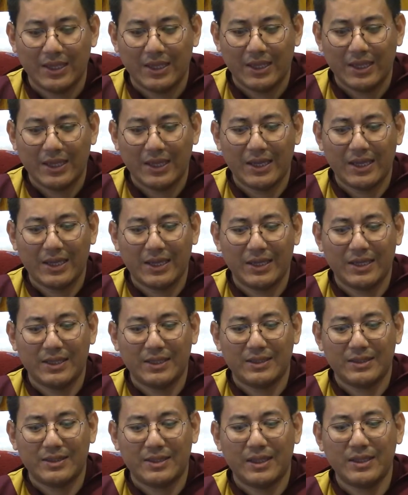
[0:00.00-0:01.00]

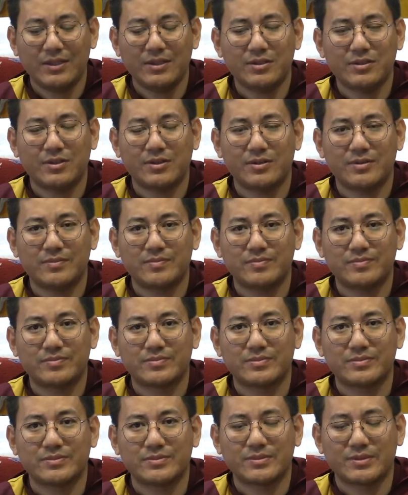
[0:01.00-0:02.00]
And then
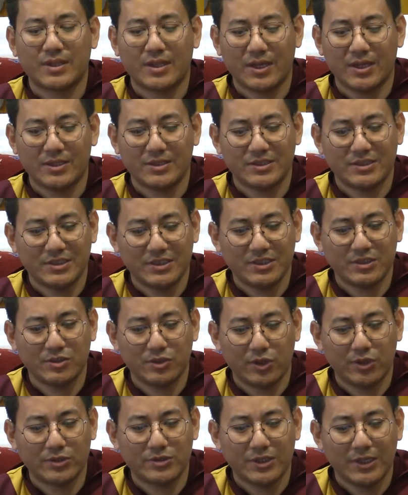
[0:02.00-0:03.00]
she
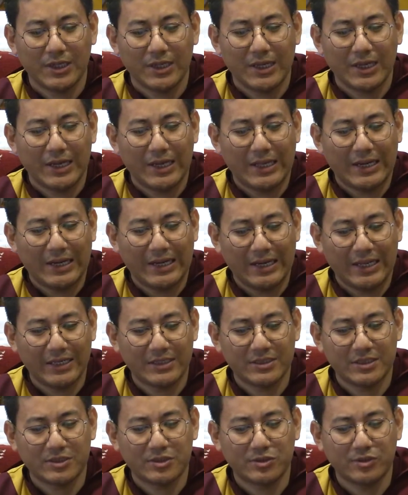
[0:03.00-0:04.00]
wrote a
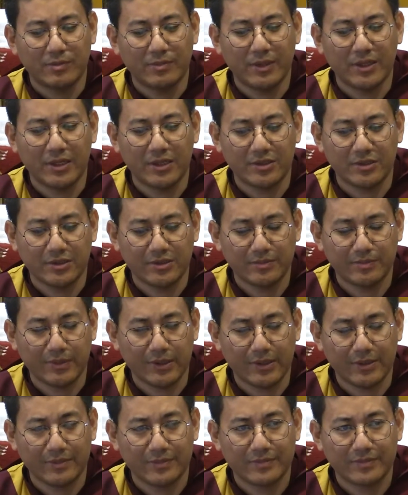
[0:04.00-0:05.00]
letter to
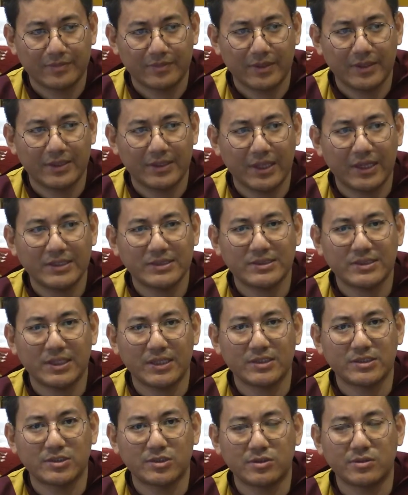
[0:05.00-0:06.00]
Malariba, and that's
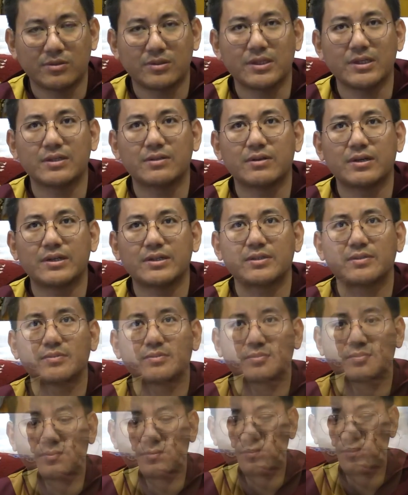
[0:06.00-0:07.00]
the story, right?
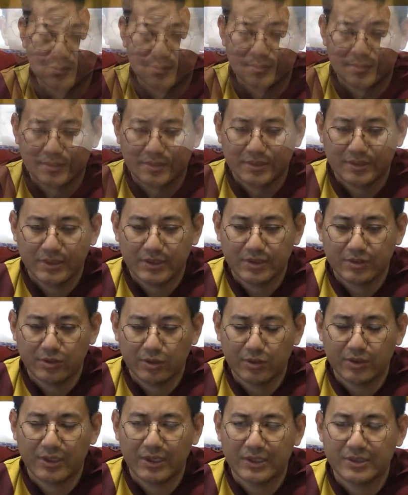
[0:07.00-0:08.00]
She
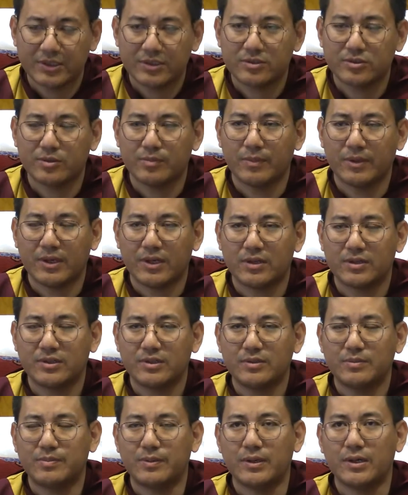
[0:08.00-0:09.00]
wrote letter to
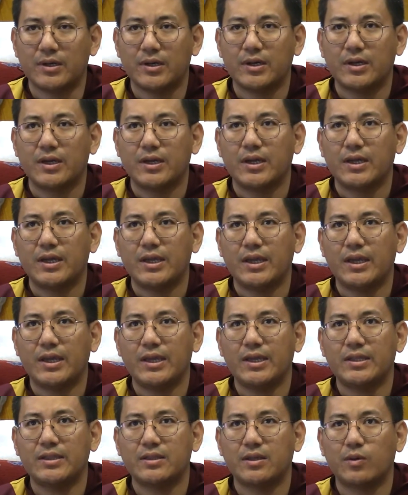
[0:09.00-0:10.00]
Malariba
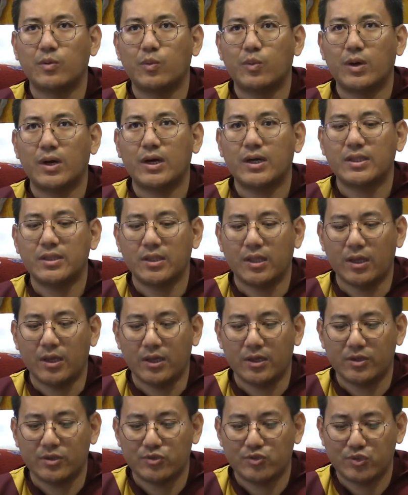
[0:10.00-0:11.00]
in the one
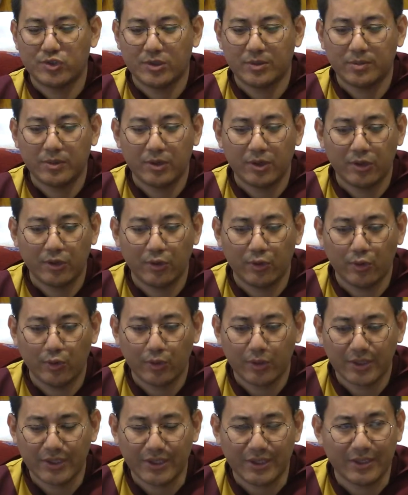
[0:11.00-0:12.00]
traveler
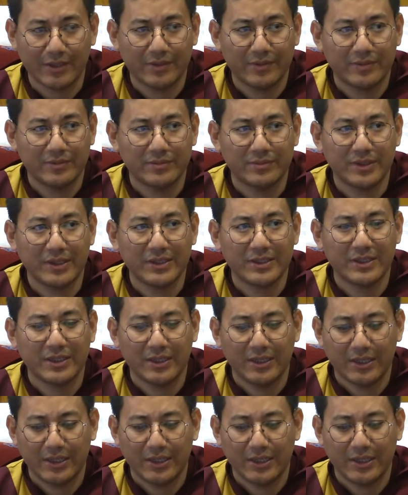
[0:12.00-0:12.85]
yogi, right?